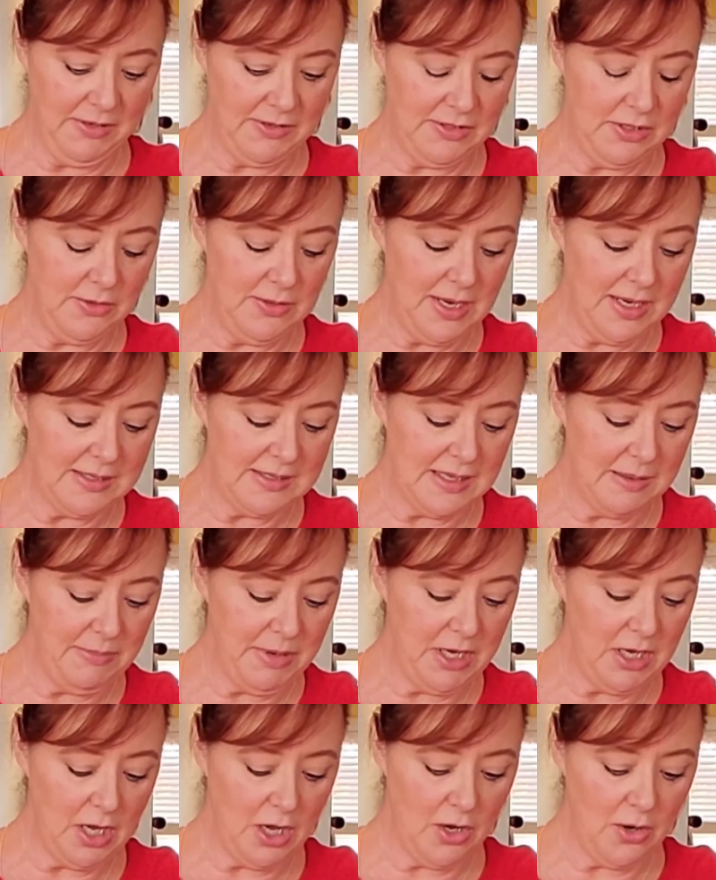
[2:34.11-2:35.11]
So you guys let me
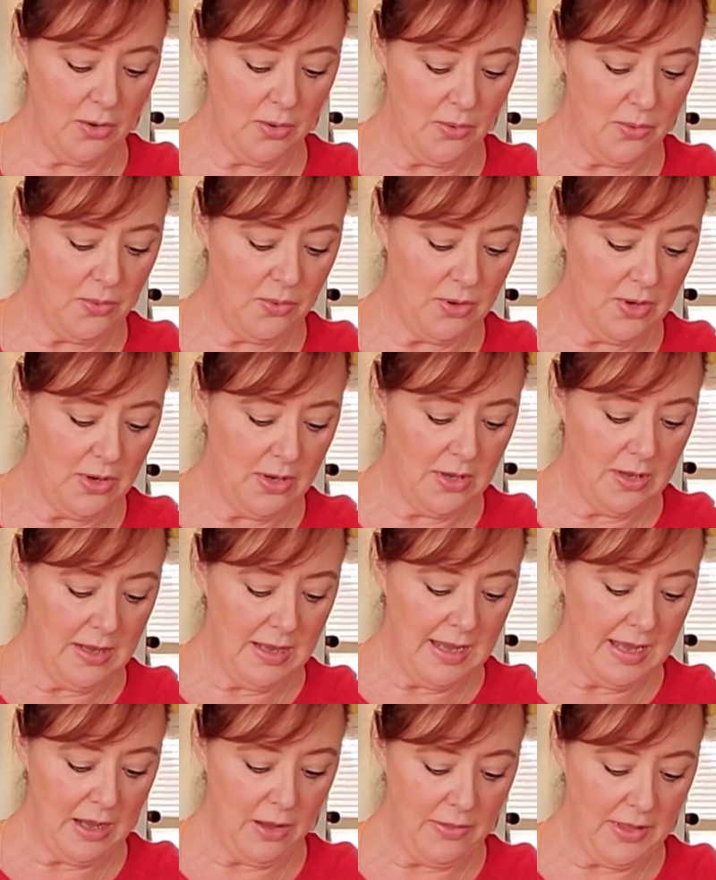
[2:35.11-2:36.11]
know
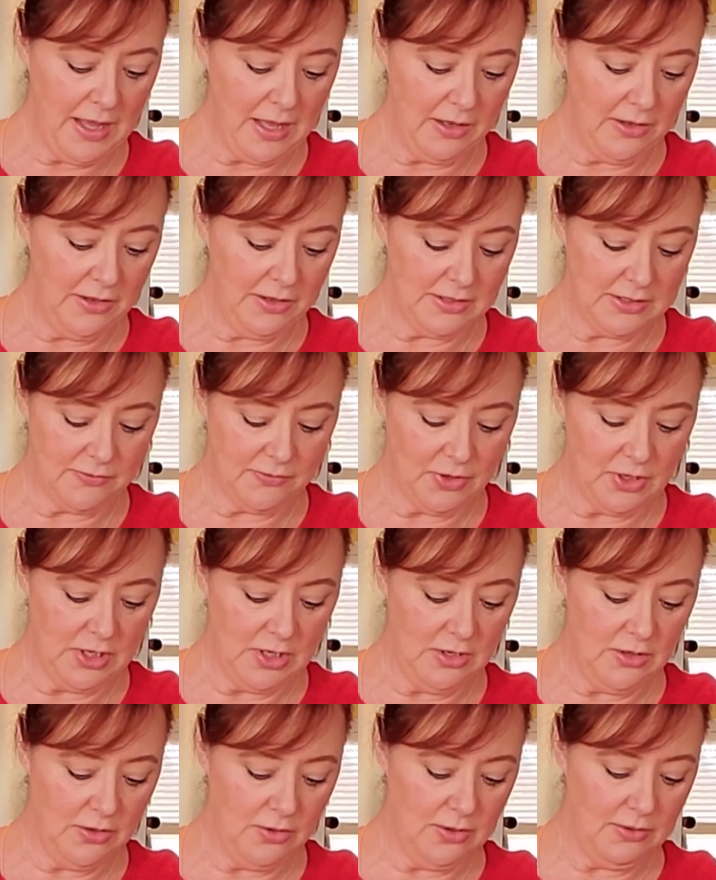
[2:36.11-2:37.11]
how that looks for
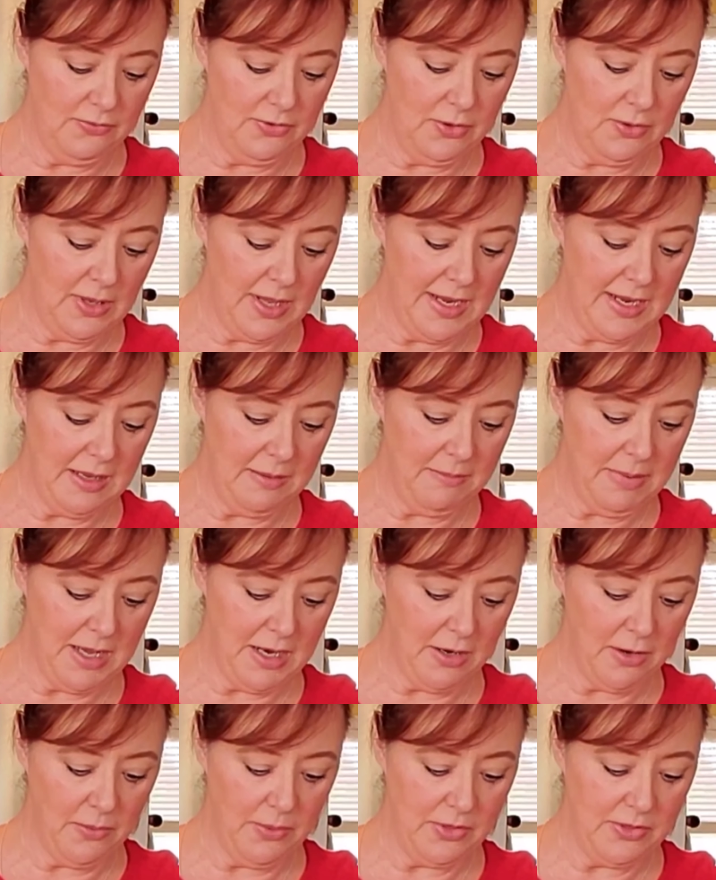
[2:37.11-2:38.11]
you. If you like it
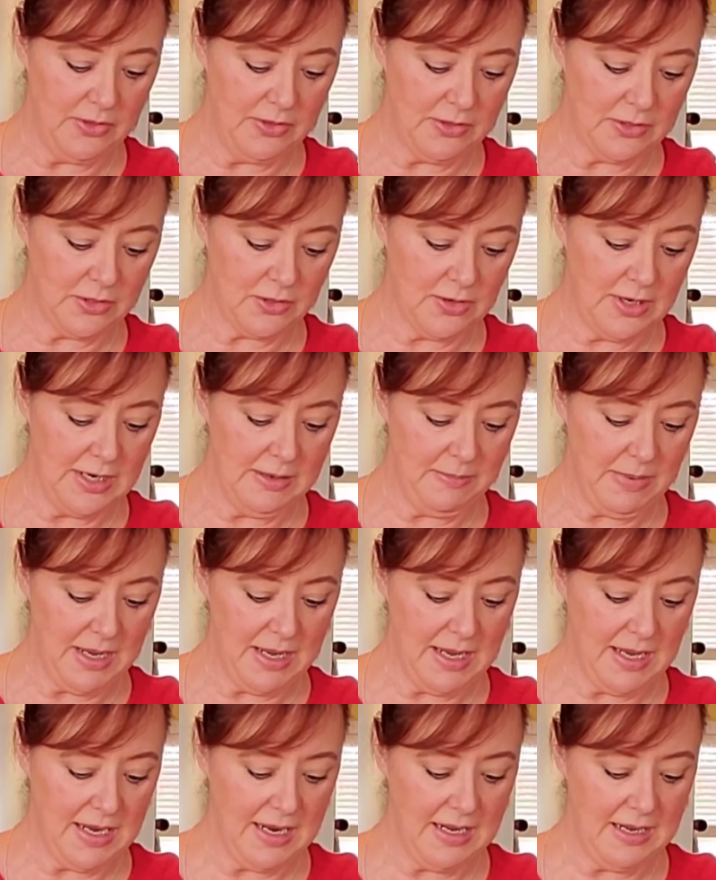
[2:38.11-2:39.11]
better with the screen
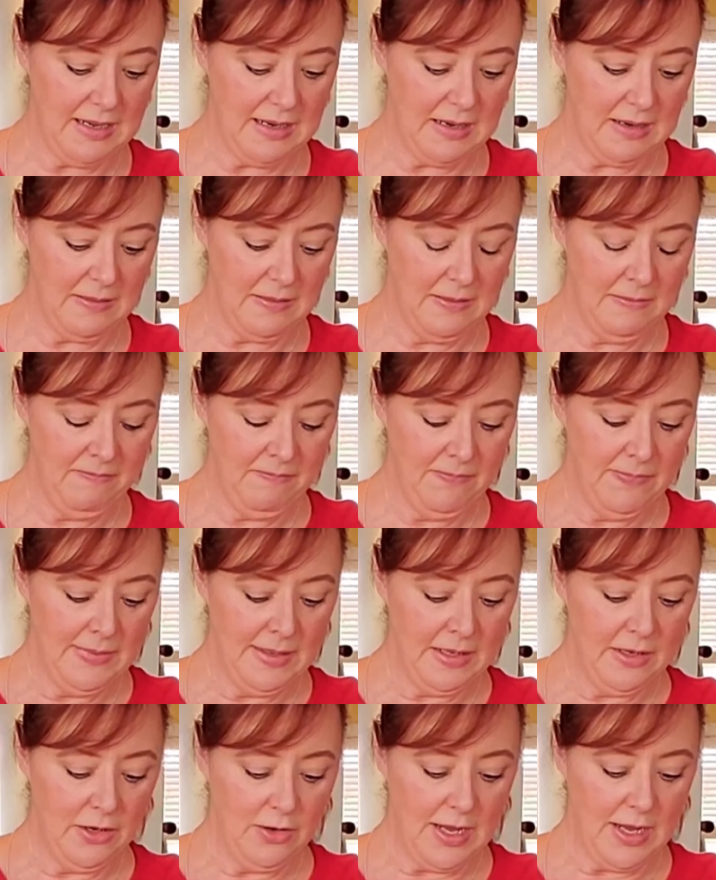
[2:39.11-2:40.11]
behind and
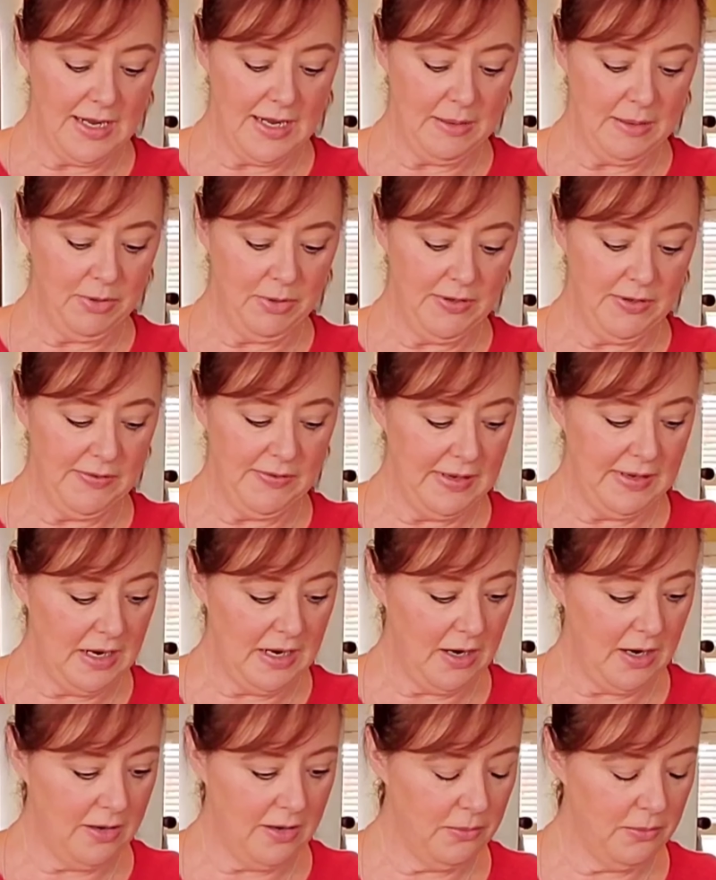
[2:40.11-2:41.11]
you're not able to see
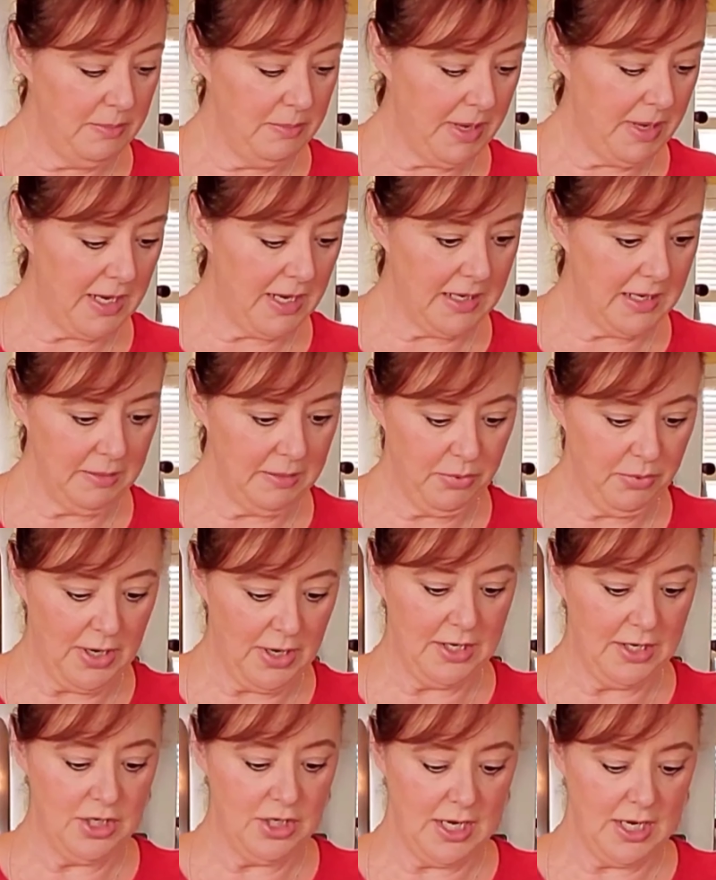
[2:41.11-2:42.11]
our remodeling
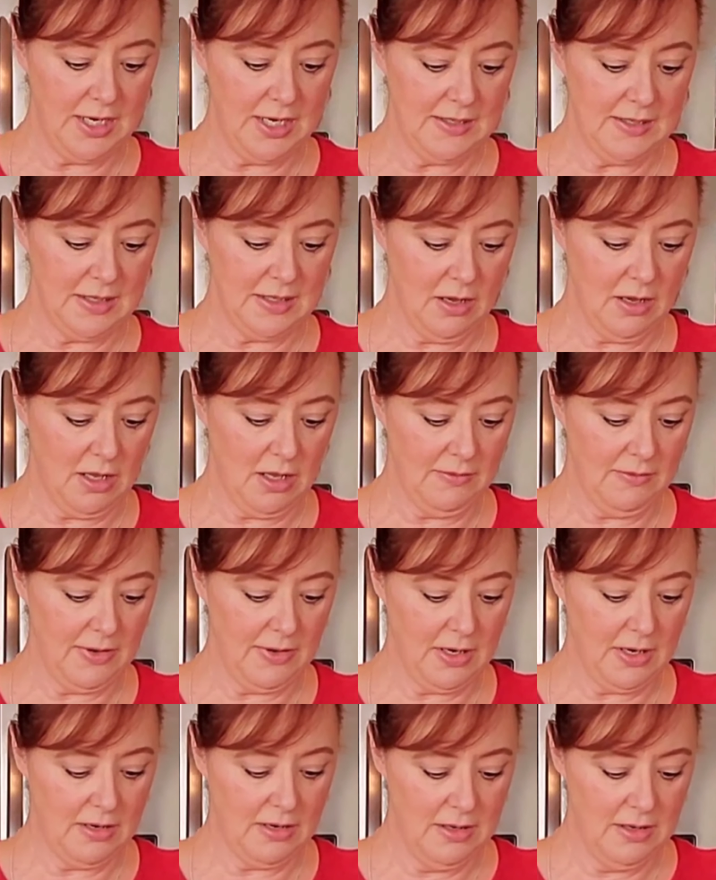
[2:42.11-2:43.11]
project and all of
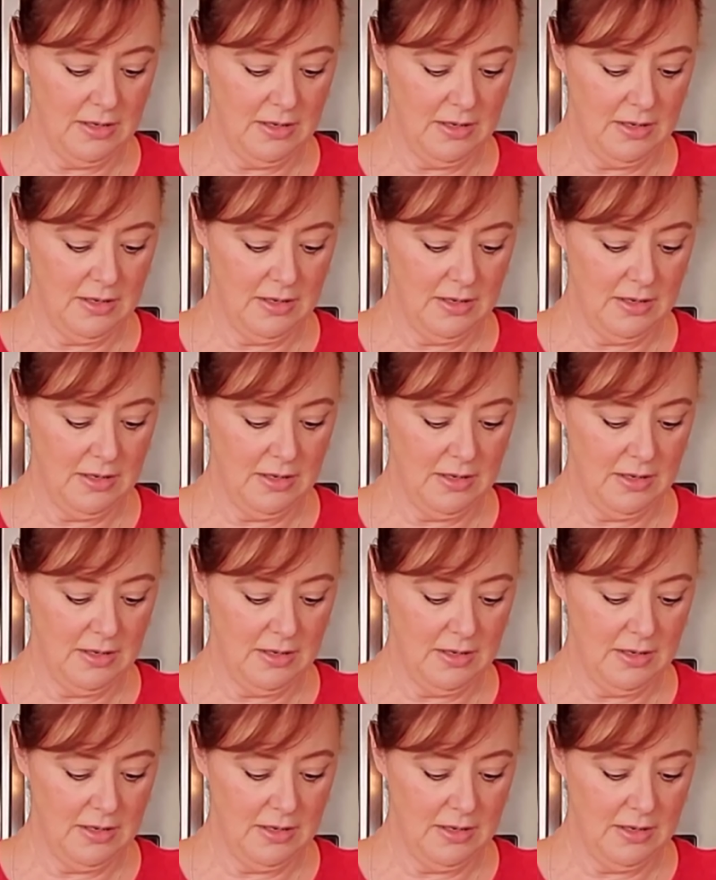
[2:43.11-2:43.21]
our